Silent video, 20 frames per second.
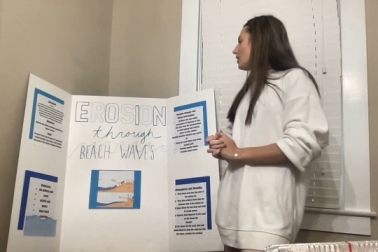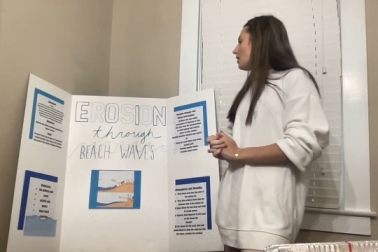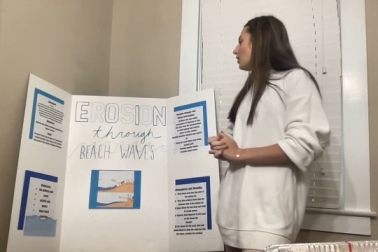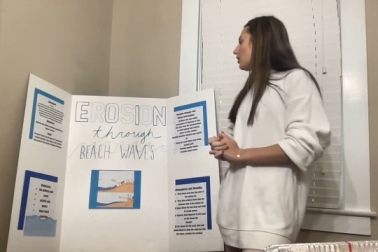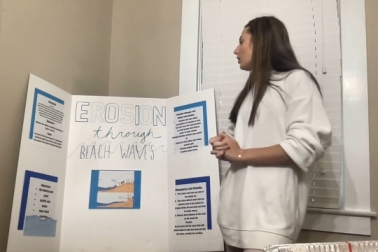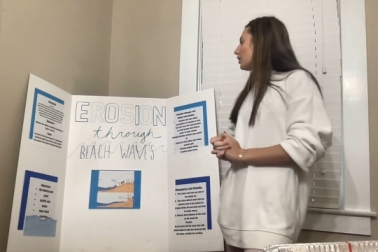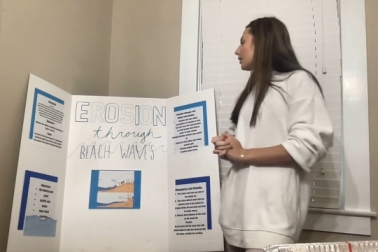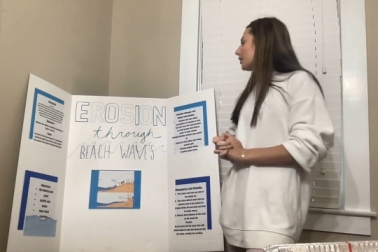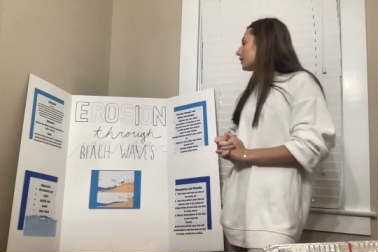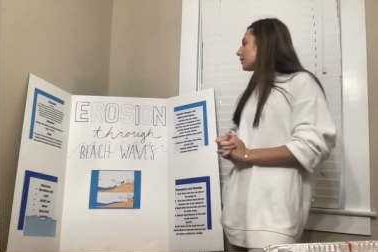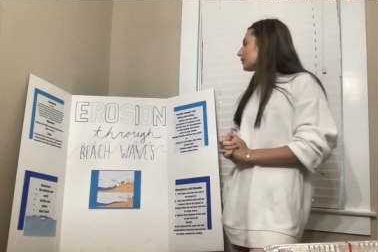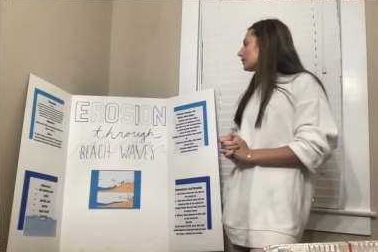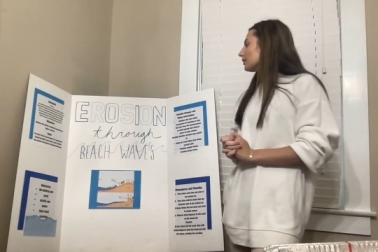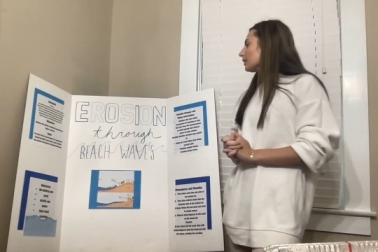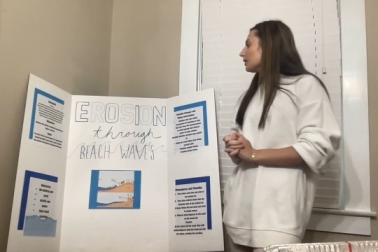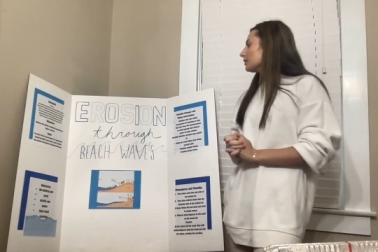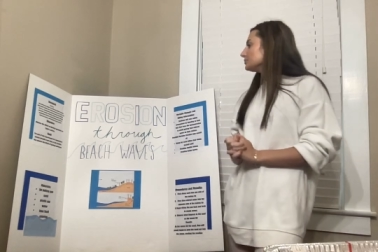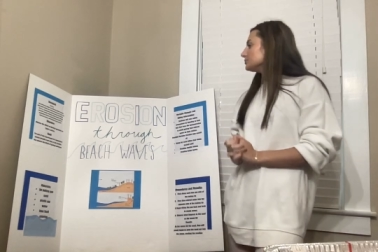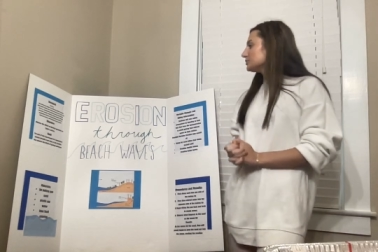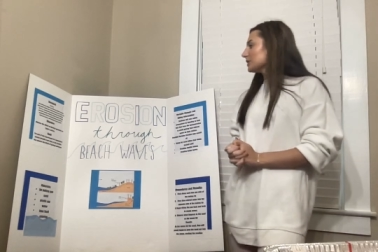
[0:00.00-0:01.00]
Our
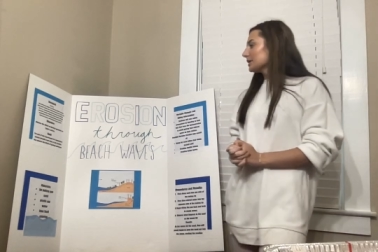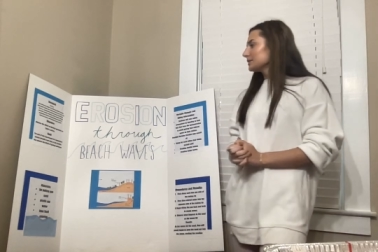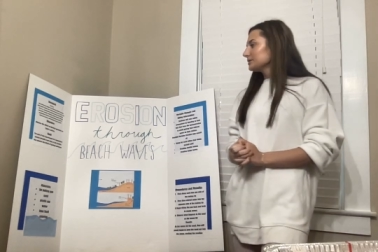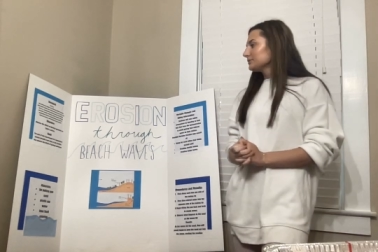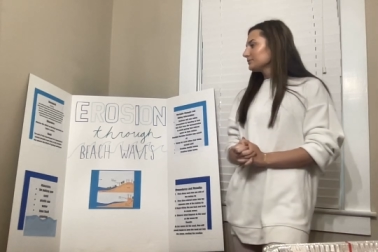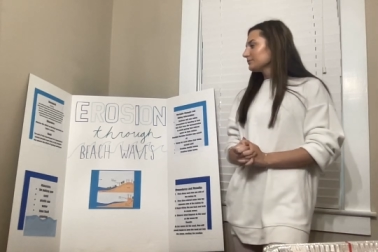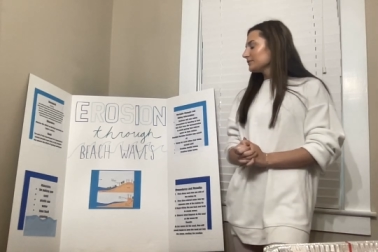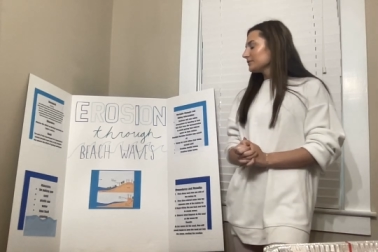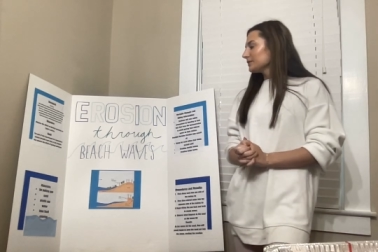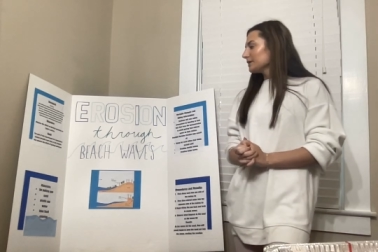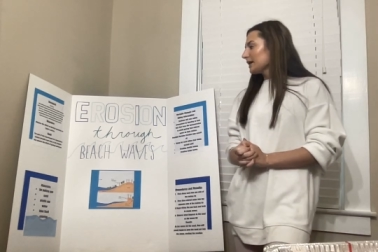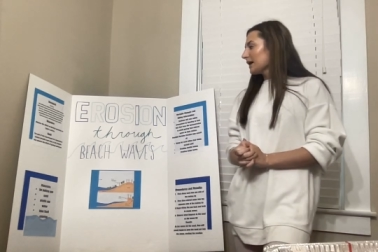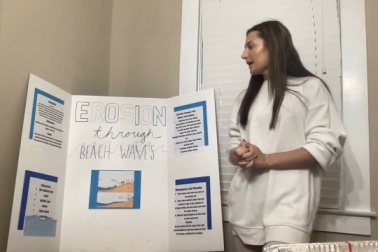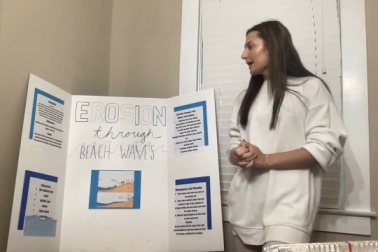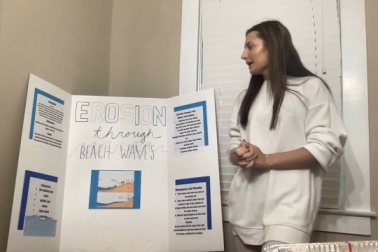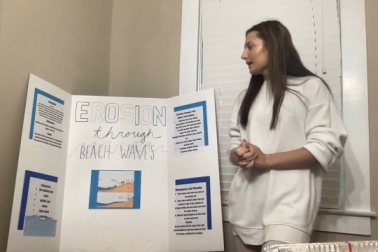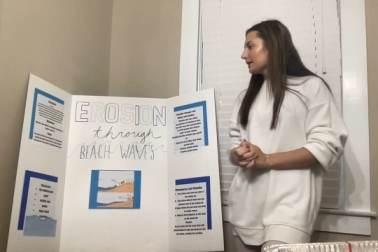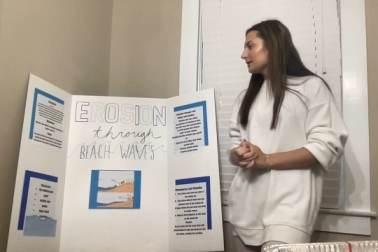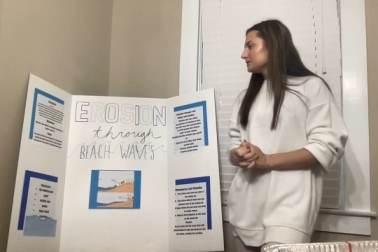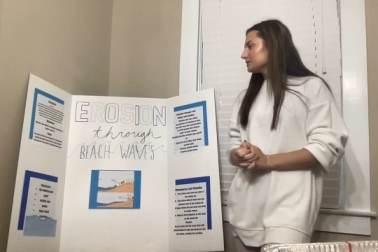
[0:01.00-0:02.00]
objective for the
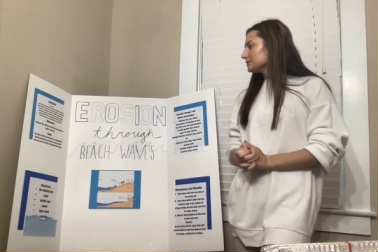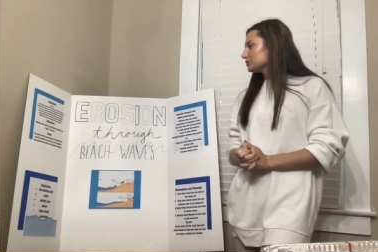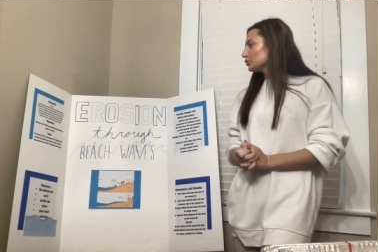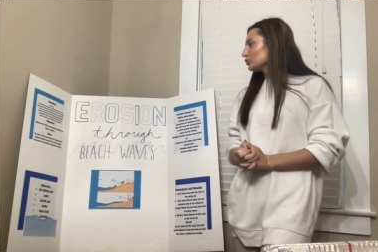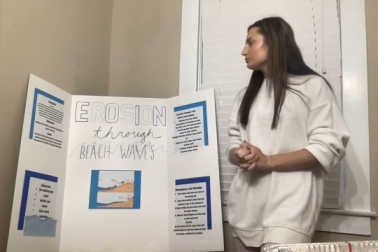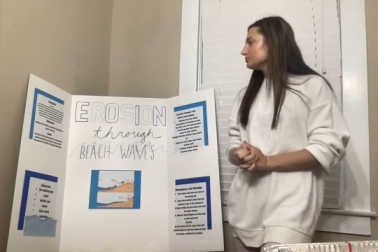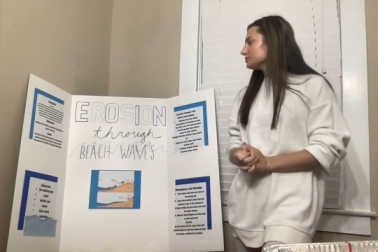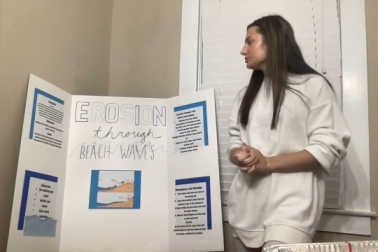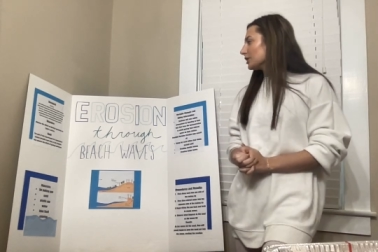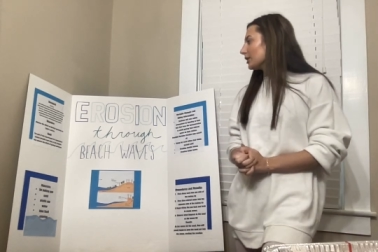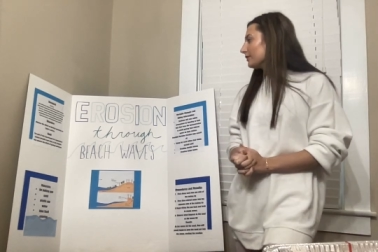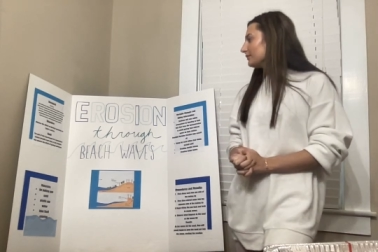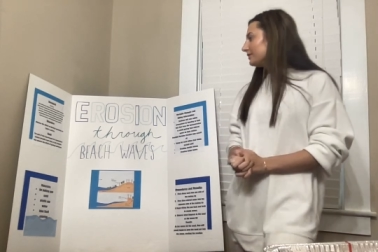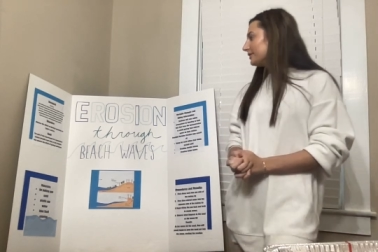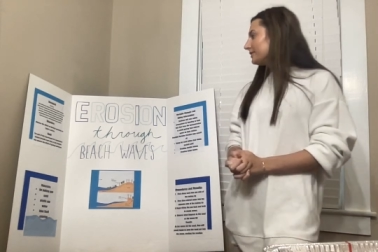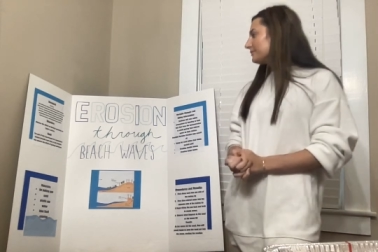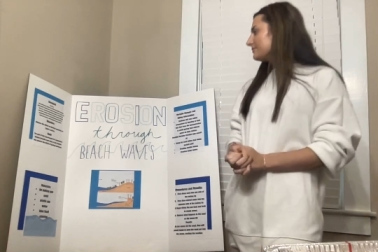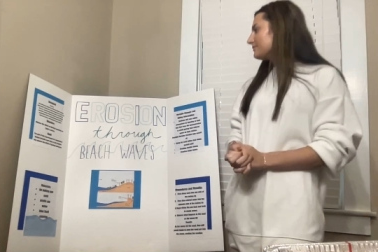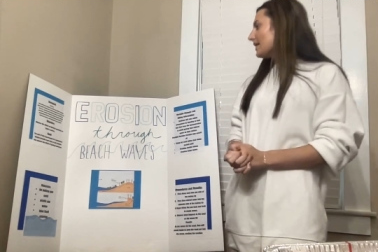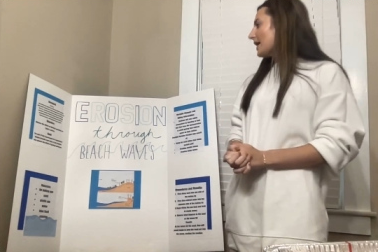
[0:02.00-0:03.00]
day is to observe
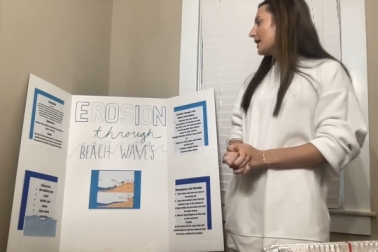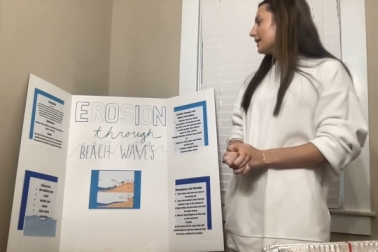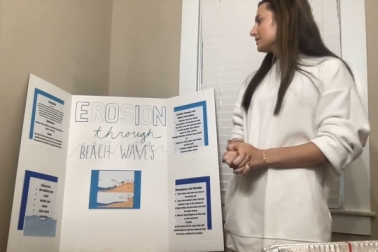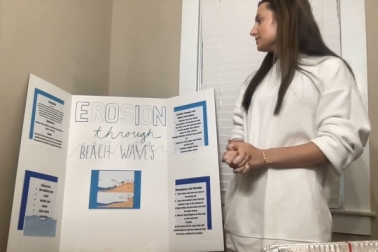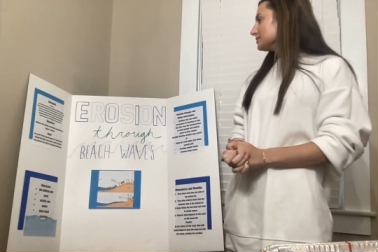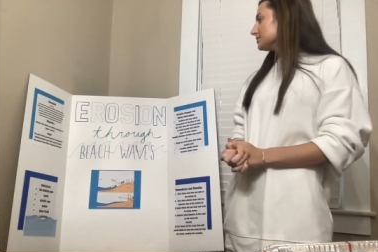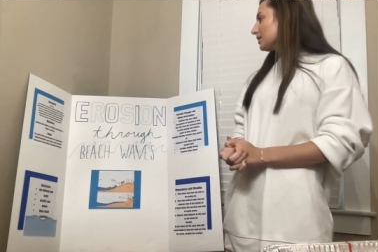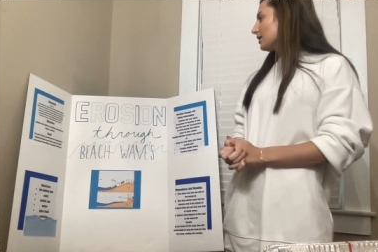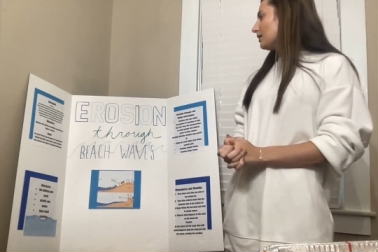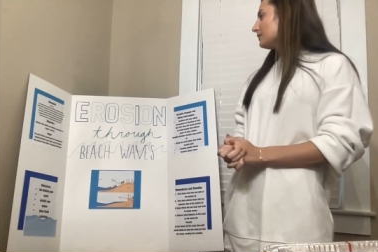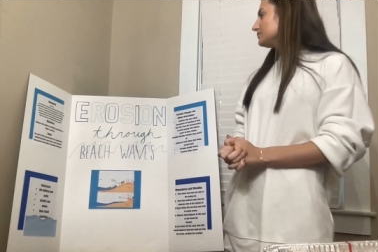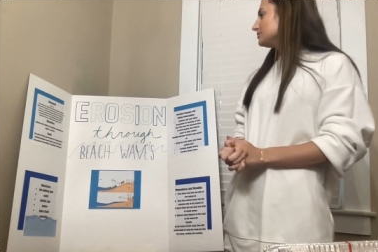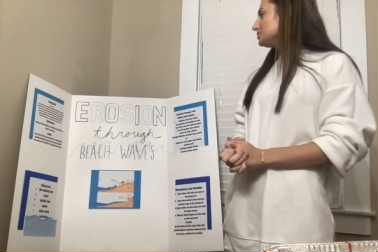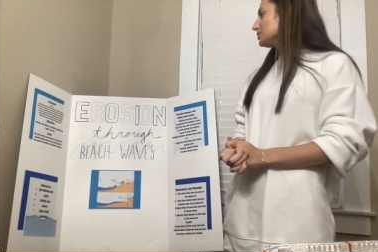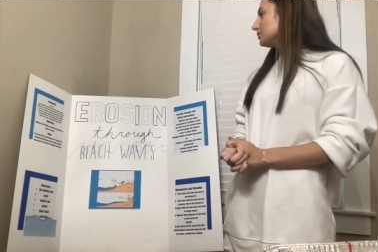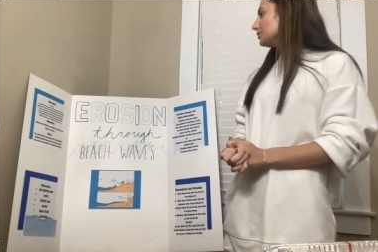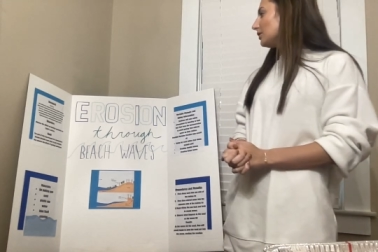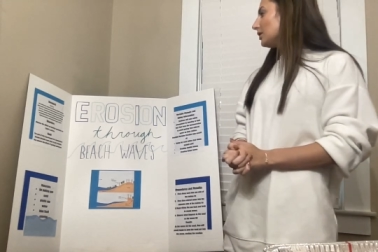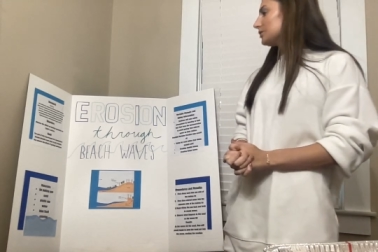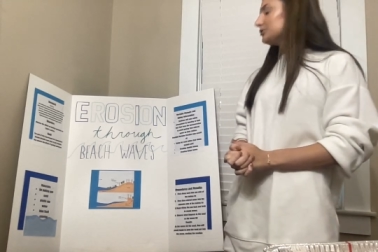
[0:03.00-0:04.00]
the effects of
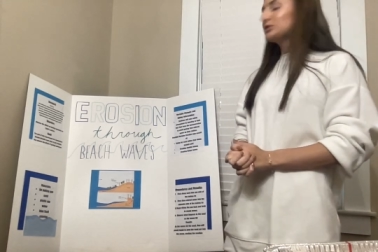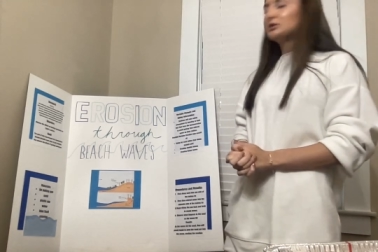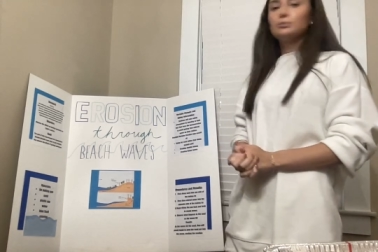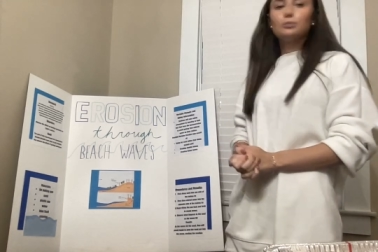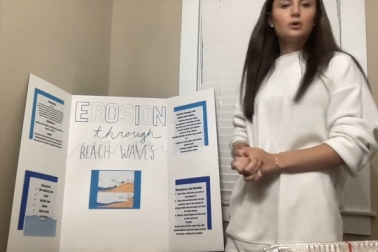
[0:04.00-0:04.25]
geologic